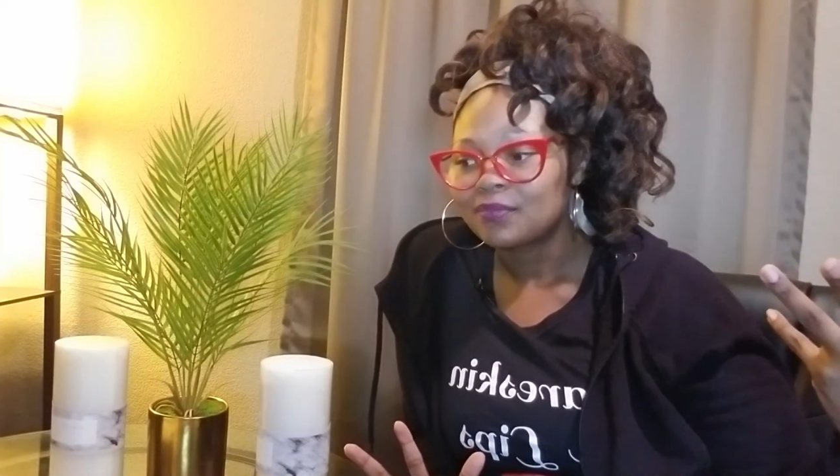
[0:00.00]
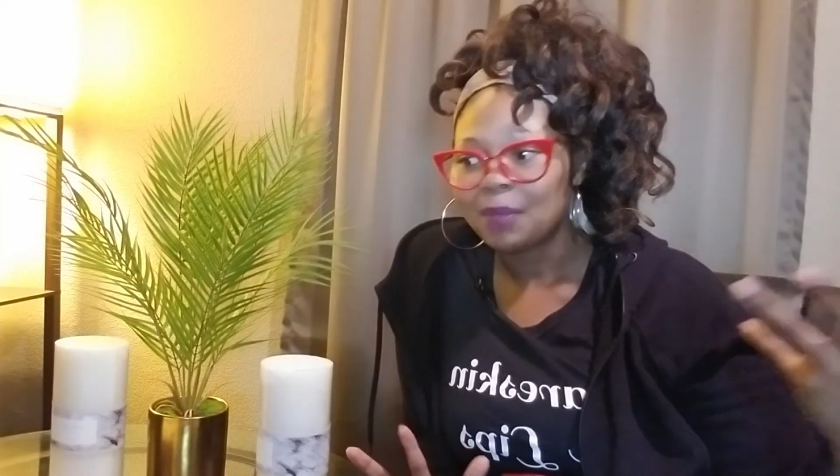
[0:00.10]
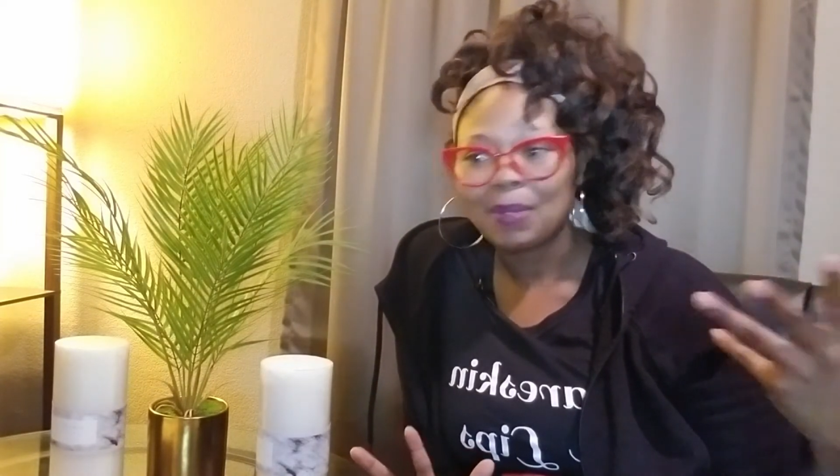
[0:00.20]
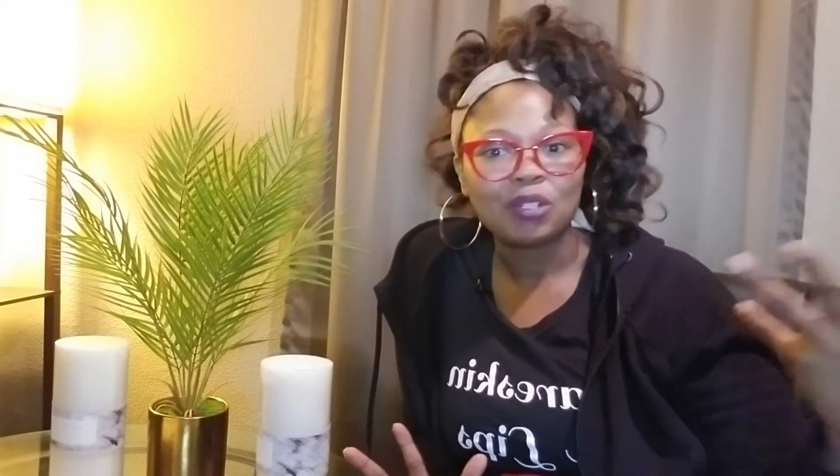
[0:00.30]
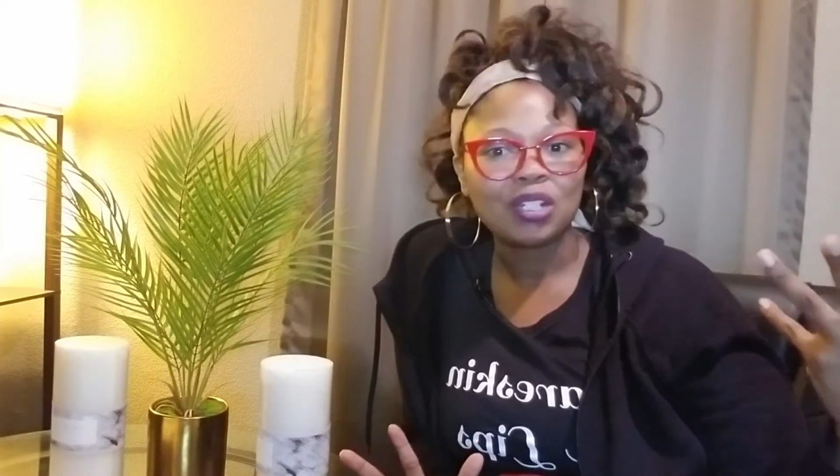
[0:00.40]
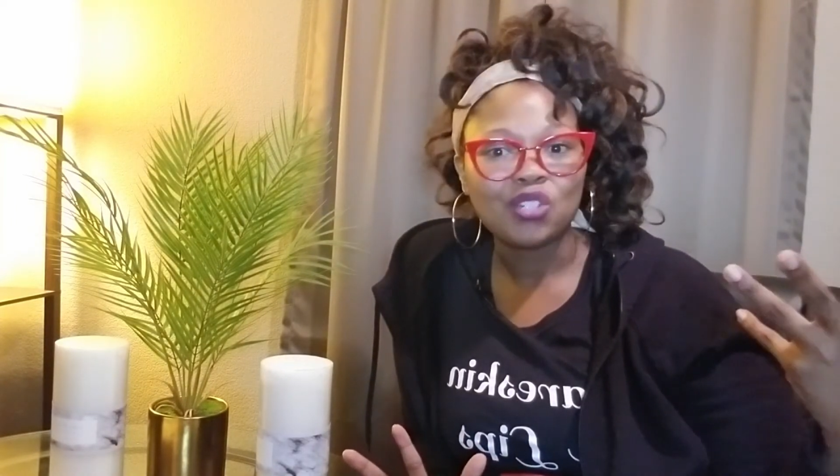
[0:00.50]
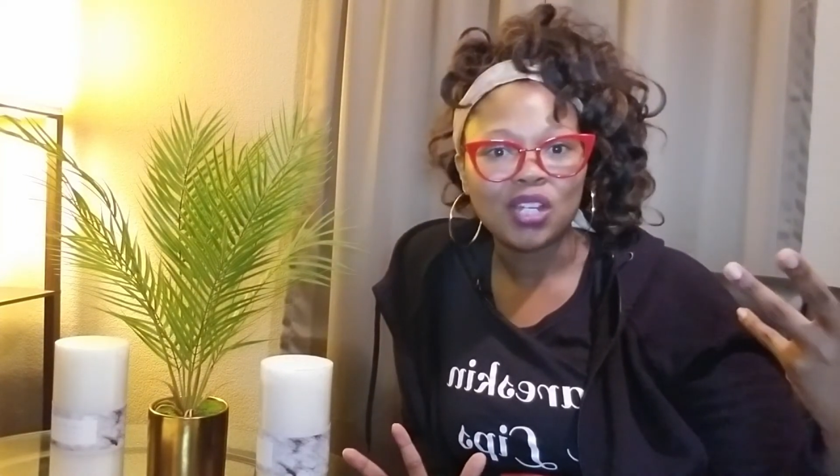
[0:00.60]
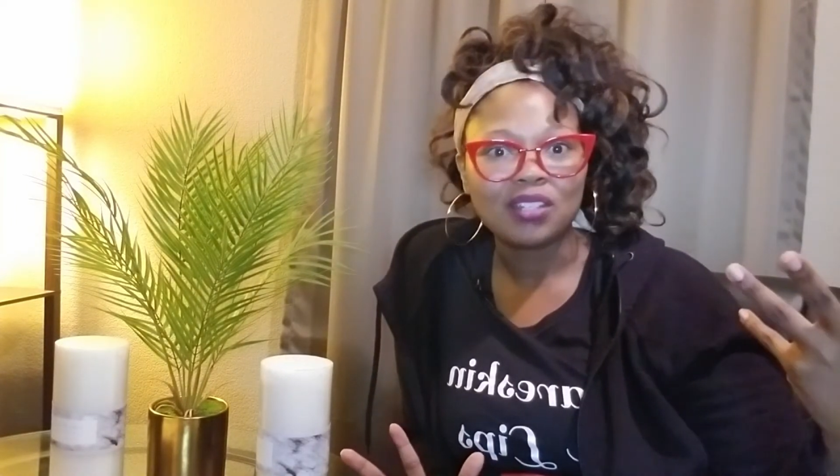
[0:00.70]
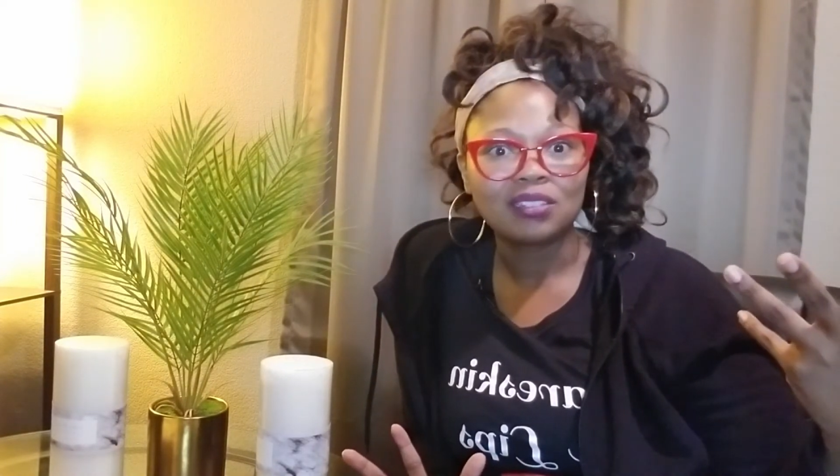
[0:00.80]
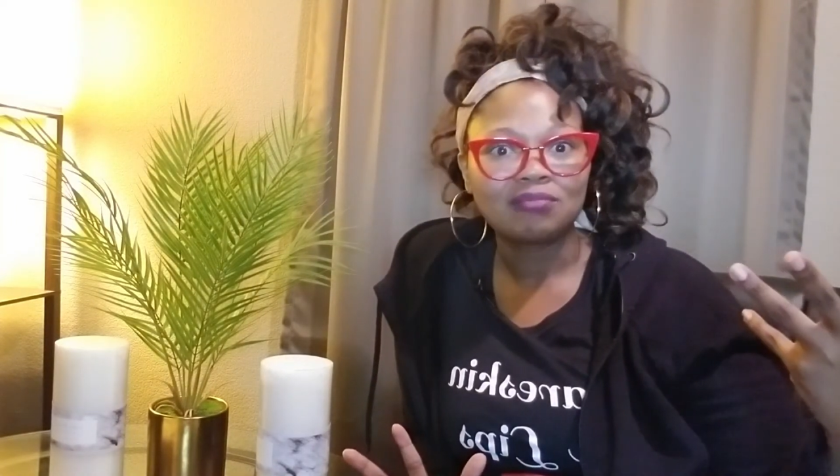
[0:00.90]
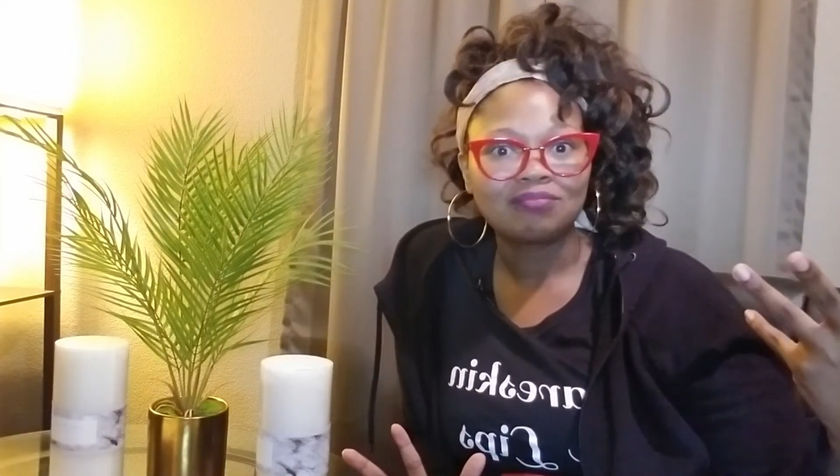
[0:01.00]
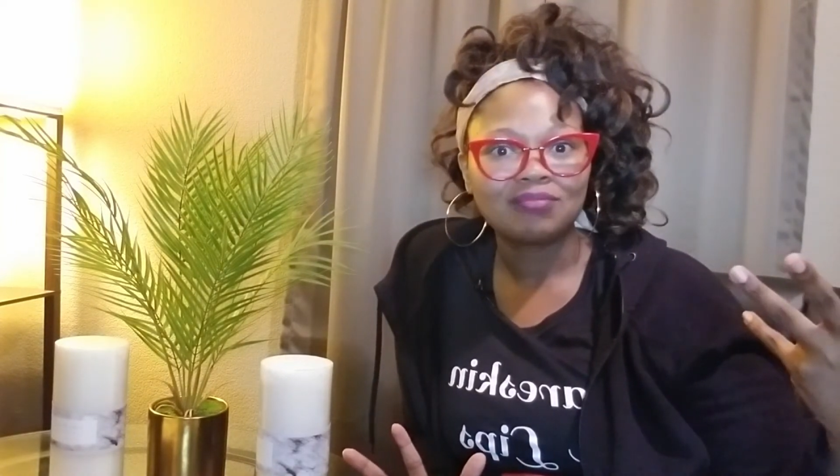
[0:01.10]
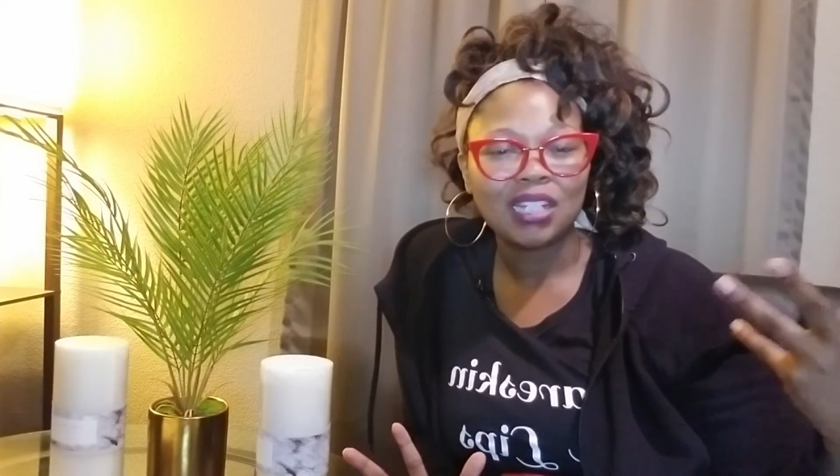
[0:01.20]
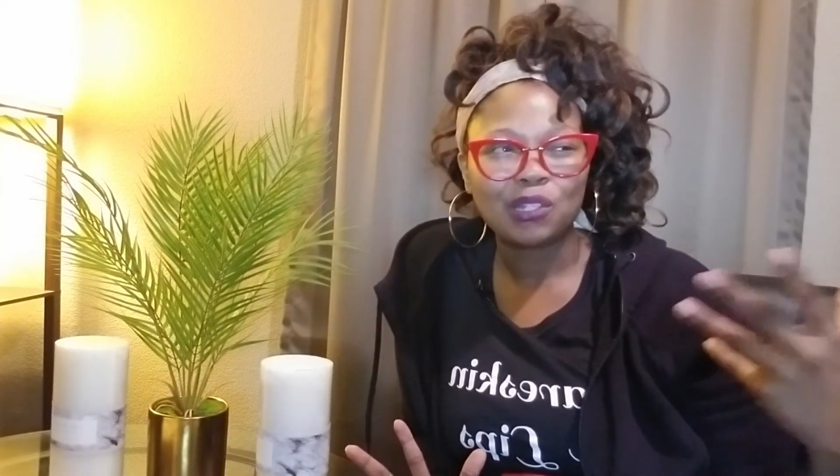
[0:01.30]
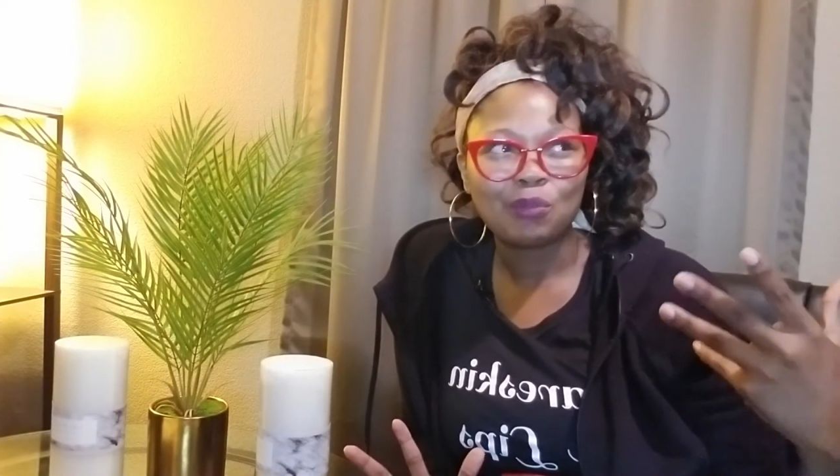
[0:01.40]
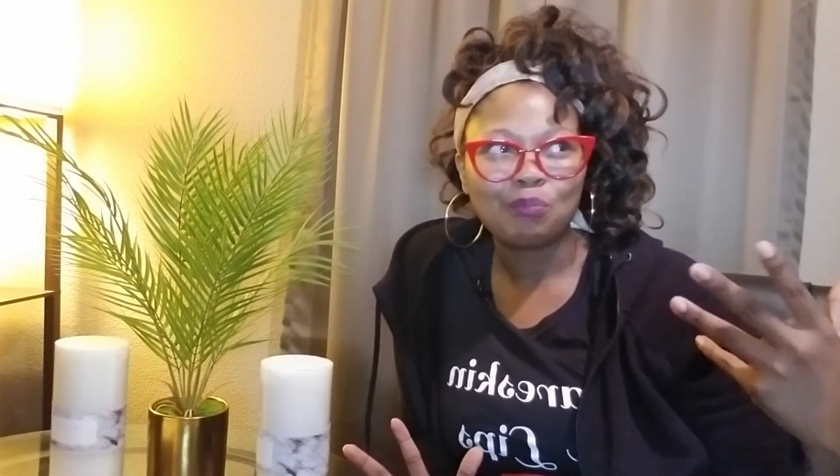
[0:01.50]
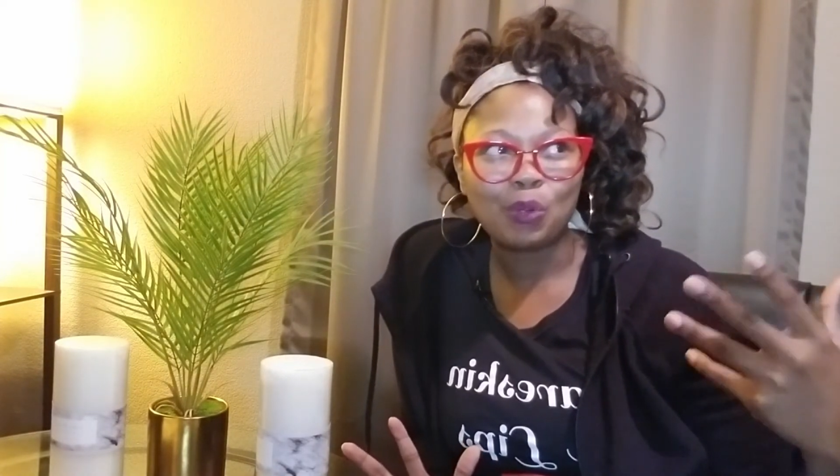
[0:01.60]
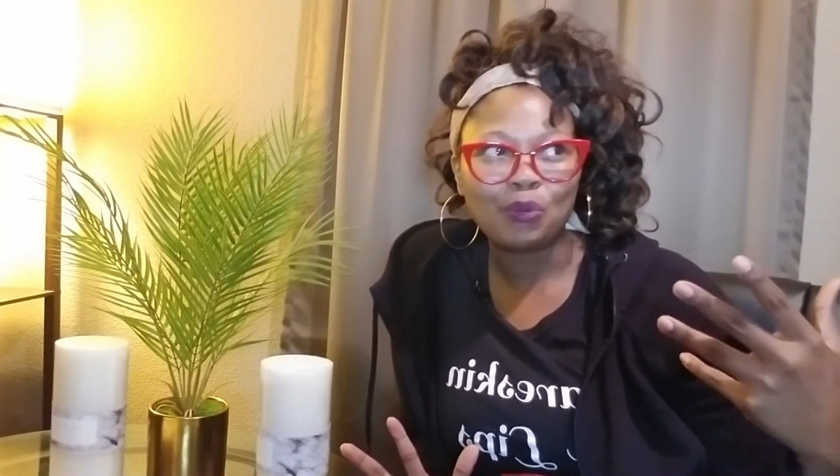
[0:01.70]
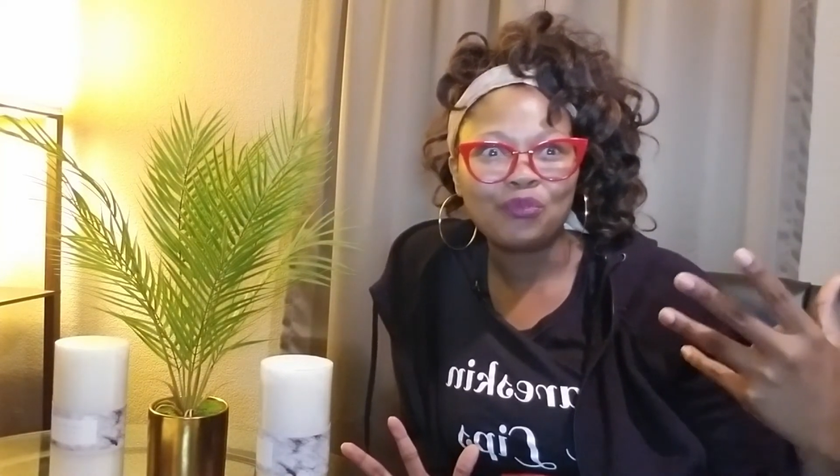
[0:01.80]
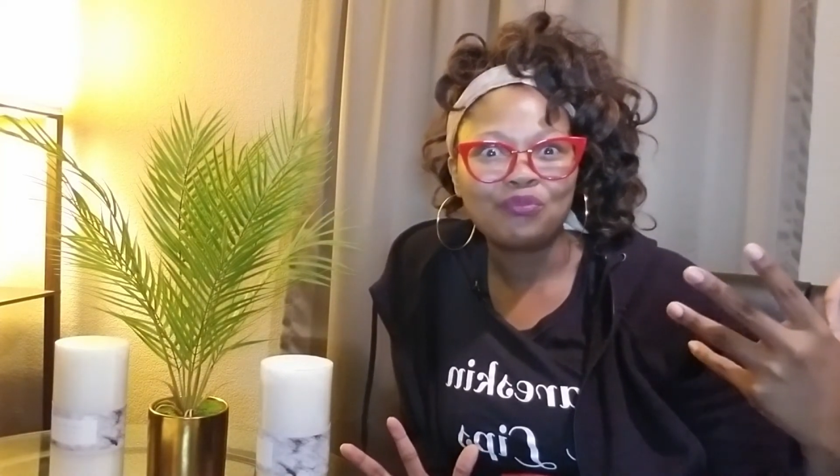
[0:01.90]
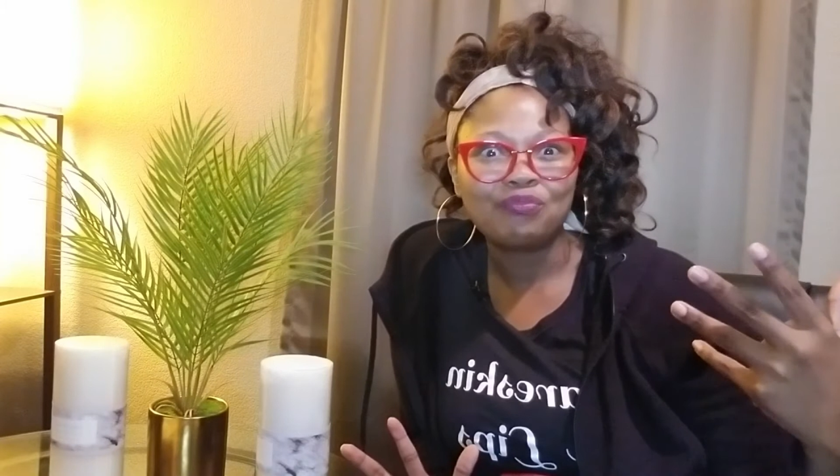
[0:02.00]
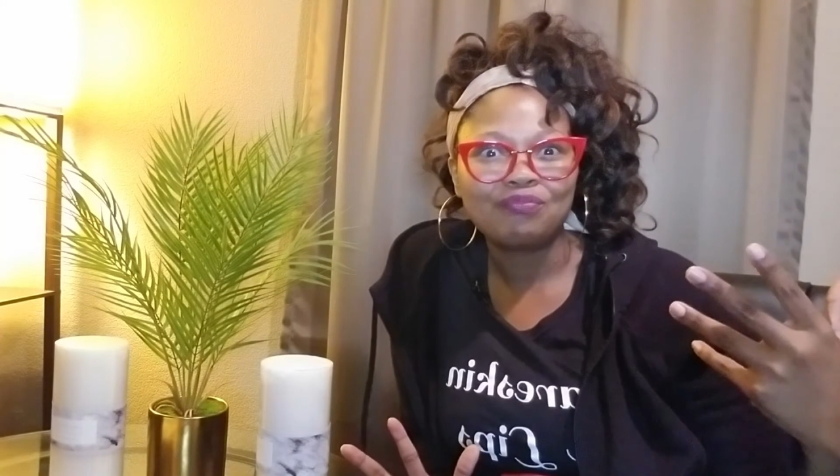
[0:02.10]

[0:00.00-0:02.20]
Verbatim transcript: about each other. And they're both